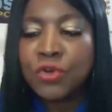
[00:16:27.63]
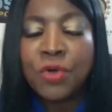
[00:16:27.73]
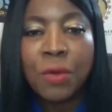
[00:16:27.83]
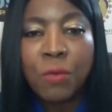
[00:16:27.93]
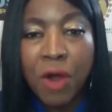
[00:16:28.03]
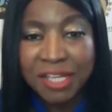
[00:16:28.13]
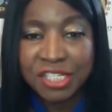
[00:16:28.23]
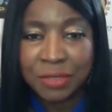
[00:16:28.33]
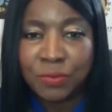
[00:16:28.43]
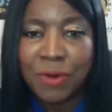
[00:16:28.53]
who are
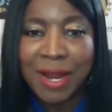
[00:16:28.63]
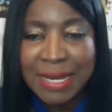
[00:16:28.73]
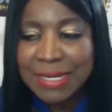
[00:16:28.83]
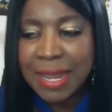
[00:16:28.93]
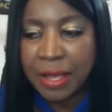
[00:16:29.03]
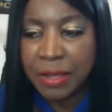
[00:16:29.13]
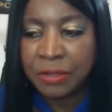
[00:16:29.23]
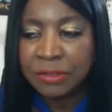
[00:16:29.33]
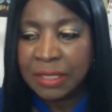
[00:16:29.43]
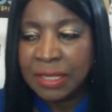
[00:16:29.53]
watching right
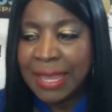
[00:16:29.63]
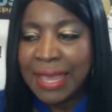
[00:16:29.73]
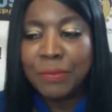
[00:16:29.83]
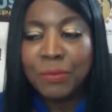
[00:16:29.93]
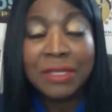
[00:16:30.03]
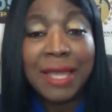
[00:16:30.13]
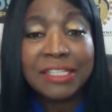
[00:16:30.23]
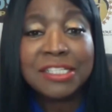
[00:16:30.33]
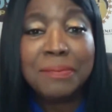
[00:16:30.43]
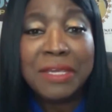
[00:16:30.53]
now and would
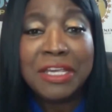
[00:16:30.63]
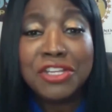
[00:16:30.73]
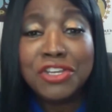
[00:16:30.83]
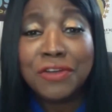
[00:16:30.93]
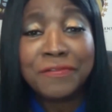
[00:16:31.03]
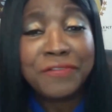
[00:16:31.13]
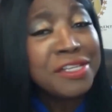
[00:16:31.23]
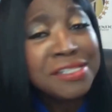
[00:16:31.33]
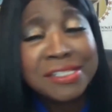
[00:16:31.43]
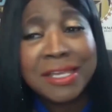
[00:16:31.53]
like to be in your
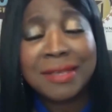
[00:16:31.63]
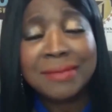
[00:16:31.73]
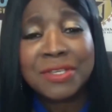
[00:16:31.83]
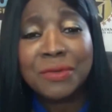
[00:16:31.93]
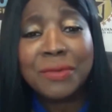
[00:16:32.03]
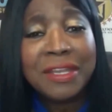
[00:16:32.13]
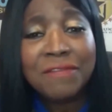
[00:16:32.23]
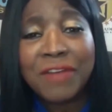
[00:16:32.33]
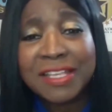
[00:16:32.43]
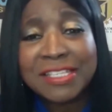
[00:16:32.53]
footsteps? What
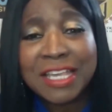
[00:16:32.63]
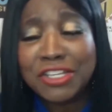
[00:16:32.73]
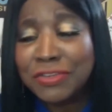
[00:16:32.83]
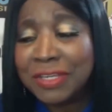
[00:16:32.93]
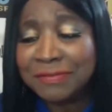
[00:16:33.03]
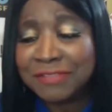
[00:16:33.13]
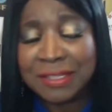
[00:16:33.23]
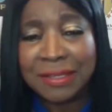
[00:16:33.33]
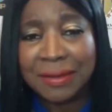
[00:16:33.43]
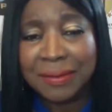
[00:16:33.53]
advice can you give
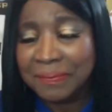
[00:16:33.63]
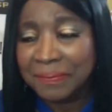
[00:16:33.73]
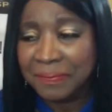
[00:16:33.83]
to them?